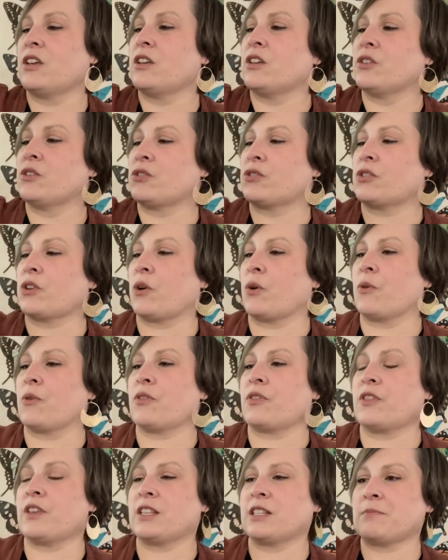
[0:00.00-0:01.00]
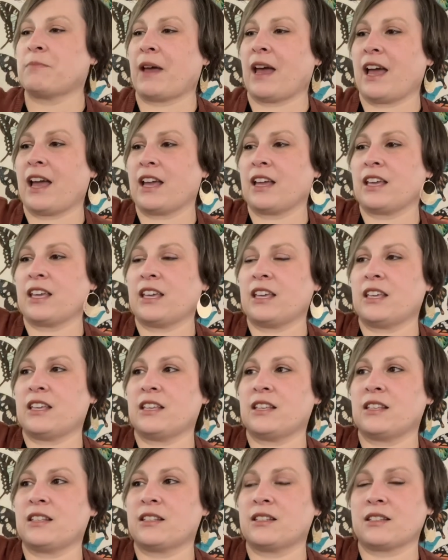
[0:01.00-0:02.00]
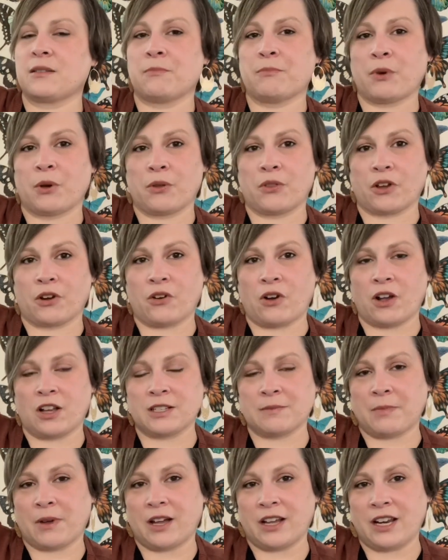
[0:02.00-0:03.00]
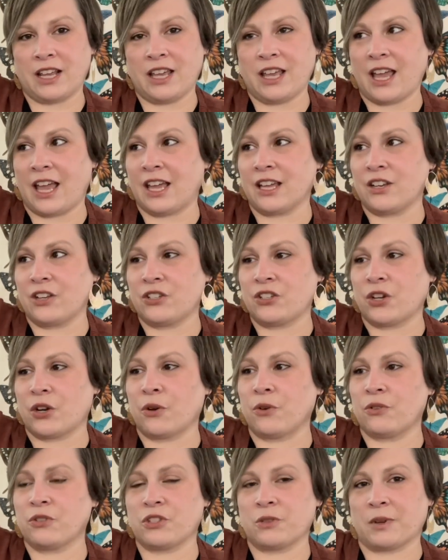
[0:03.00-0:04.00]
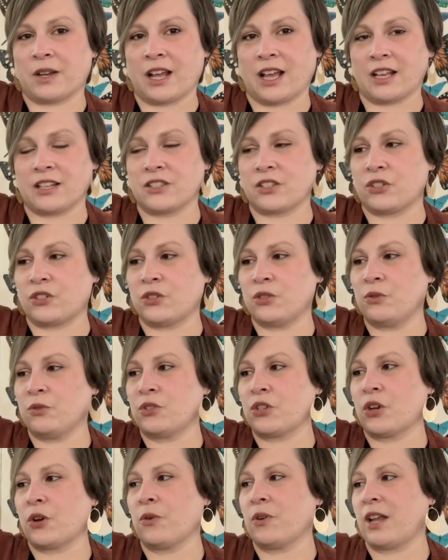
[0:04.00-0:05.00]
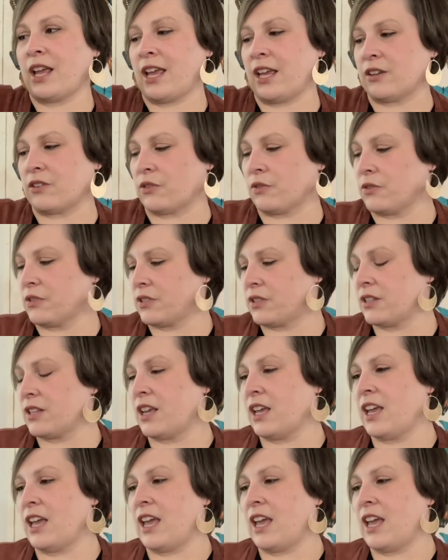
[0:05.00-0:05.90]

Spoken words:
So this bag is both a crossbody and a tote, so it has the two tote handles